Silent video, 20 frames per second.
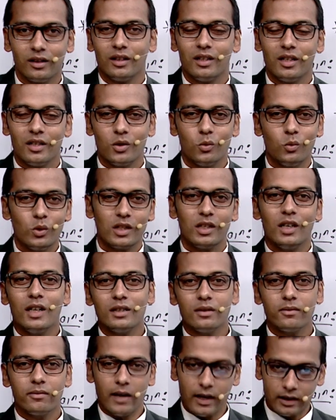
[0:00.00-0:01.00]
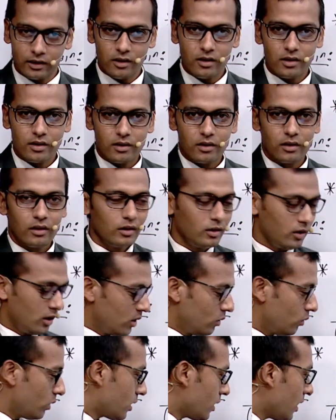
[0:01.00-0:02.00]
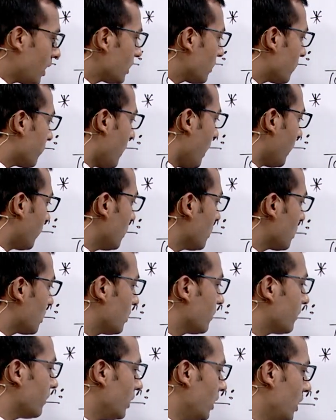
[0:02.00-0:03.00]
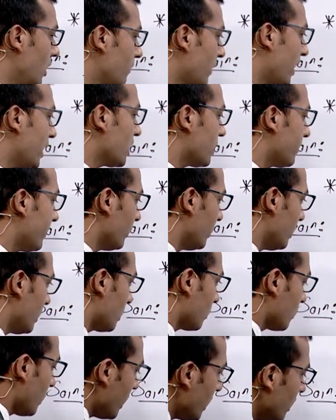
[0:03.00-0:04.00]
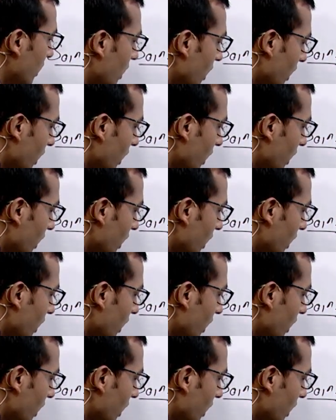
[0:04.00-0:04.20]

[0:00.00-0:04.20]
So what are the factors? What are the factors of a minus b whole square?